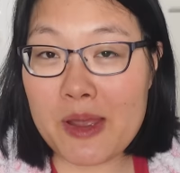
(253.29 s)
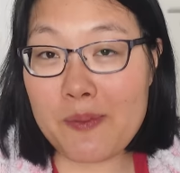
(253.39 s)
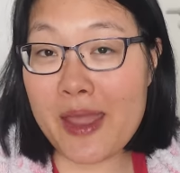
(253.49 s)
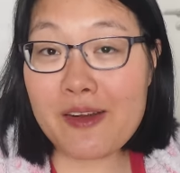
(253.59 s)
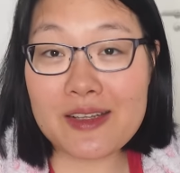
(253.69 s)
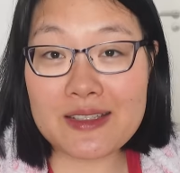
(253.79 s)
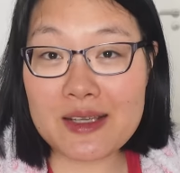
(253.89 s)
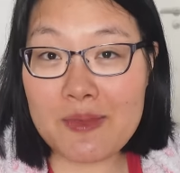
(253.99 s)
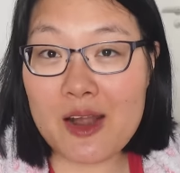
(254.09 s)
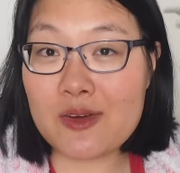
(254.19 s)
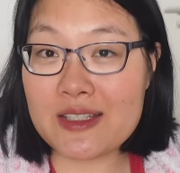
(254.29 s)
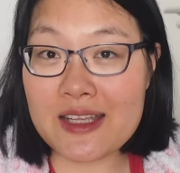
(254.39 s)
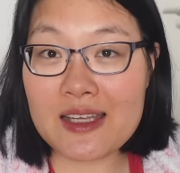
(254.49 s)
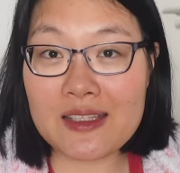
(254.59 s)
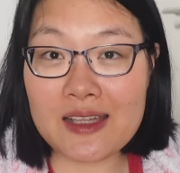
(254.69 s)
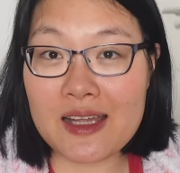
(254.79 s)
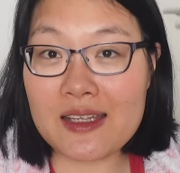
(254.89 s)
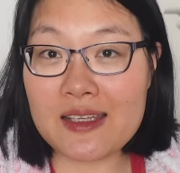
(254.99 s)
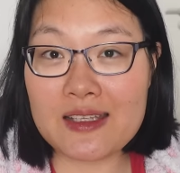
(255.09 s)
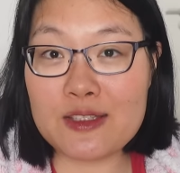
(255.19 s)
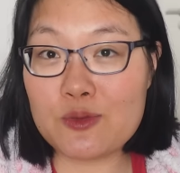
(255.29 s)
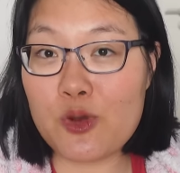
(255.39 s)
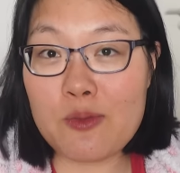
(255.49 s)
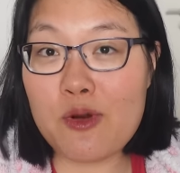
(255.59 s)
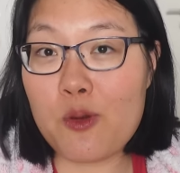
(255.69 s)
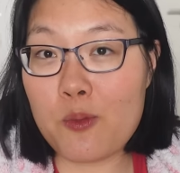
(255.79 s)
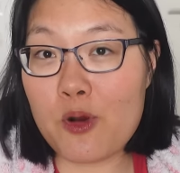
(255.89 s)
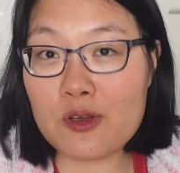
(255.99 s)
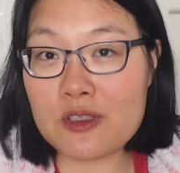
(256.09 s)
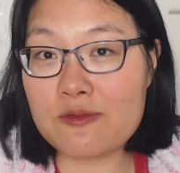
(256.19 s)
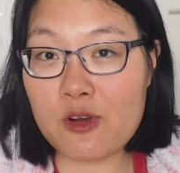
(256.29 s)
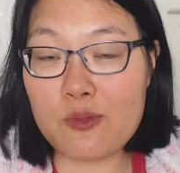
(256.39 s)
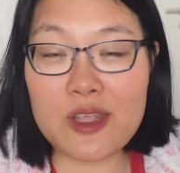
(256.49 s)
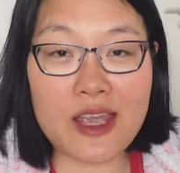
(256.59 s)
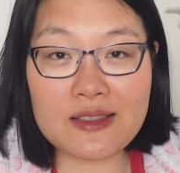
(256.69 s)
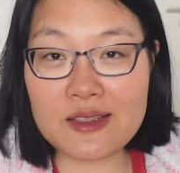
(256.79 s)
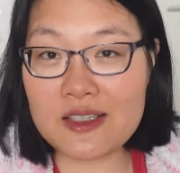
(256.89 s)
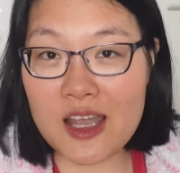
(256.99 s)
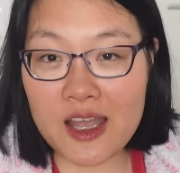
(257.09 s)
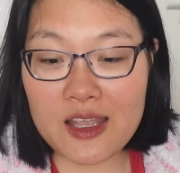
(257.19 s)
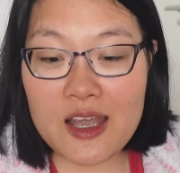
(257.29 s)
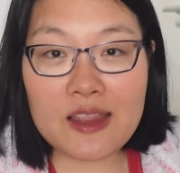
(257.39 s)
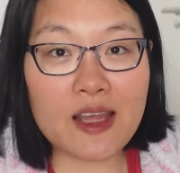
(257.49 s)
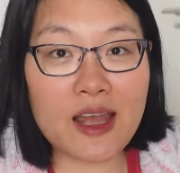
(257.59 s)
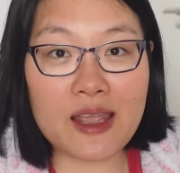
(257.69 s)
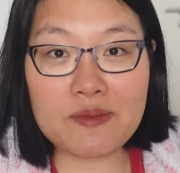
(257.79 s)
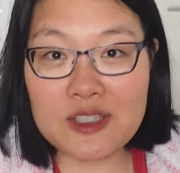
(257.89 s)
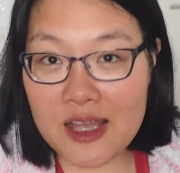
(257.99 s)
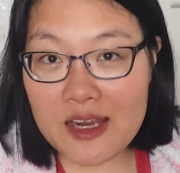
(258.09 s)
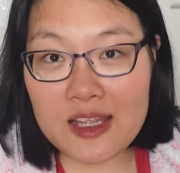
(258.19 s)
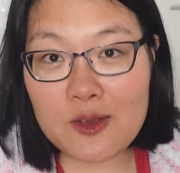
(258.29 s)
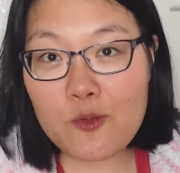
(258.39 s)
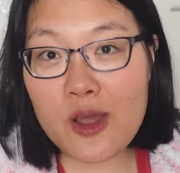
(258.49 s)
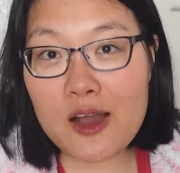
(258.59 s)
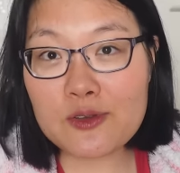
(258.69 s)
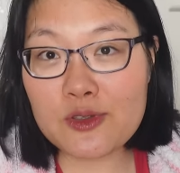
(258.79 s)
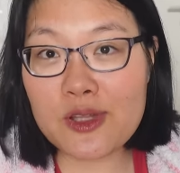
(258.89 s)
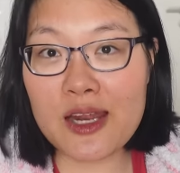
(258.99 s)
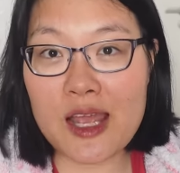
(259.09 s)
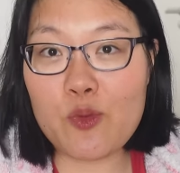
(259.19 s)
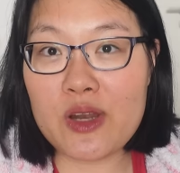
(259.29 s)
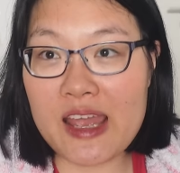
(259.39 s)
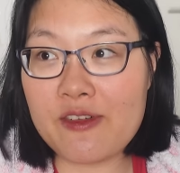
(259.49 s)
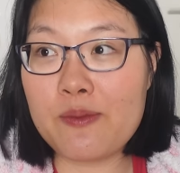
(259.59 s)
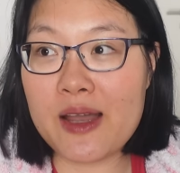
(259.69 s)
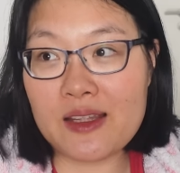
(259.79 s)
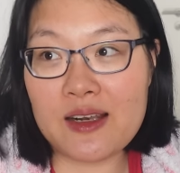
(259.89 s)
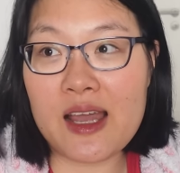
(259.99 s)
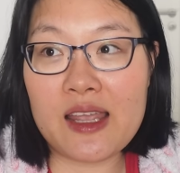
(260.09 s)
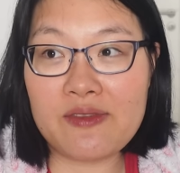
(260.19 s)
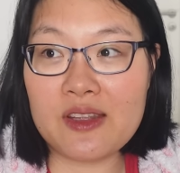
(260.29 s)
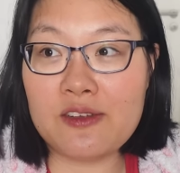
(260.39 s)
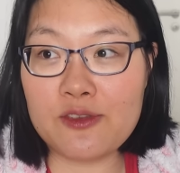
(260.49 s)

My parents somehow decided that it is way more important for me as a child that I'm studying well so that I would have a better life in the